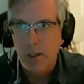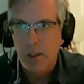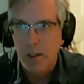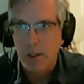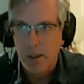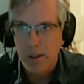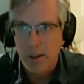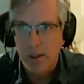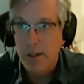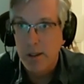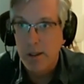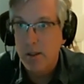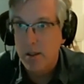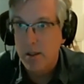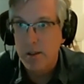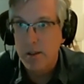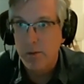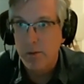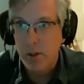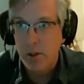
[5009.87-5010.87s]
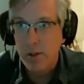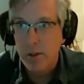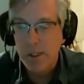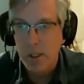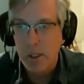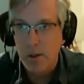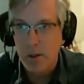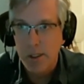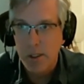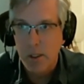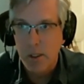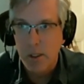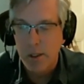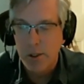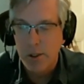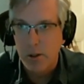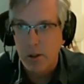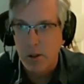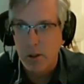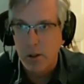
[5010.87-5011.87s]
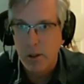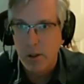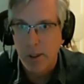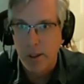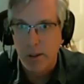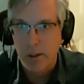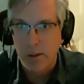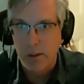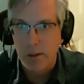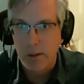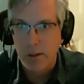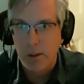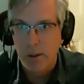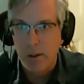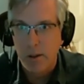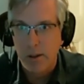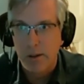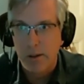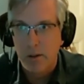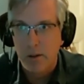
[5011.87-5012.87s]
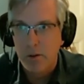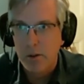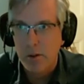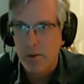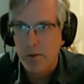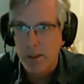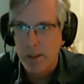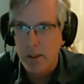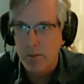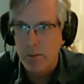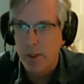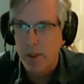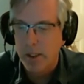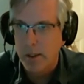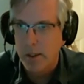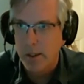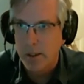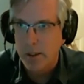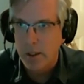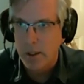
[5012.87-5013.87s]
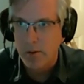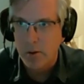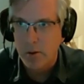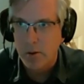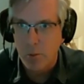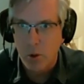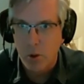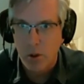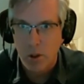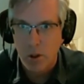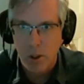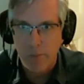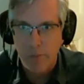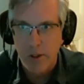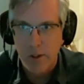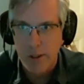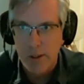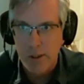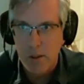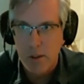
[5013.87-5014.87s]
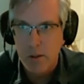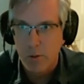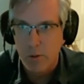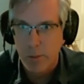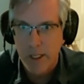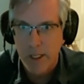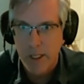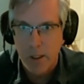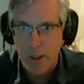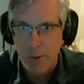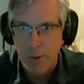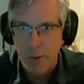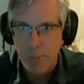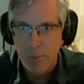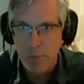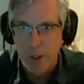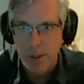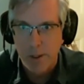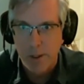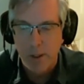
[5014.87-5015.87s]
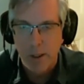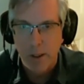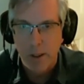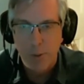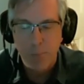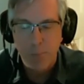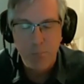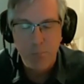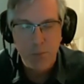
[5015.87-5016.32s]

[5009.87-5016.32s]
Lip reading: is a very serious danger. And those events made that even more obvious to many, I think.